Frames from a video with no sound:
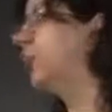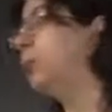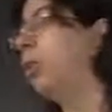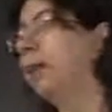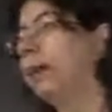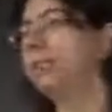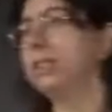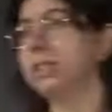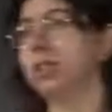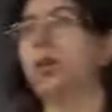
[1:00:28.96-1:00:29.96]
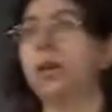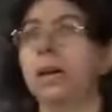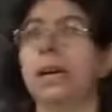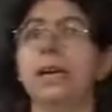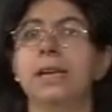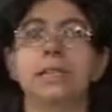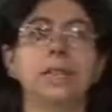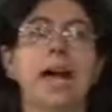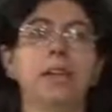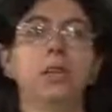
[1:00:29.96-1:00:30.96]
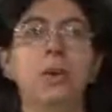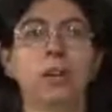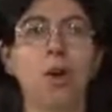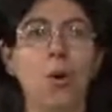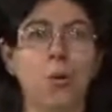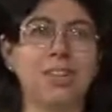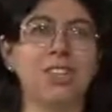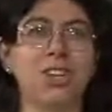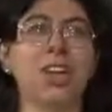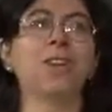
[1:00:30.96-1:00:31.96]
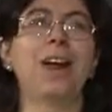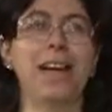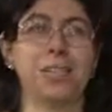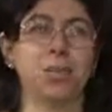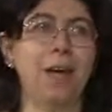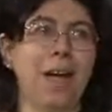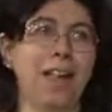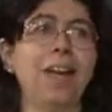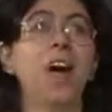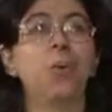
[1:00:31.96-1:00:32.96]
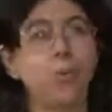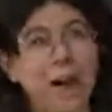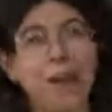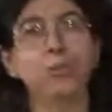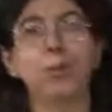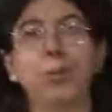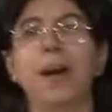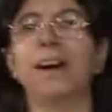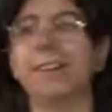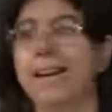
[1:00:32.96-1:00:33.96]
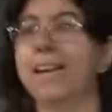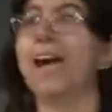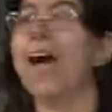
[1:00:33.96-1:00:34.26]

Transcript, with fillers: the moral of the story is that you can always generalize well around where data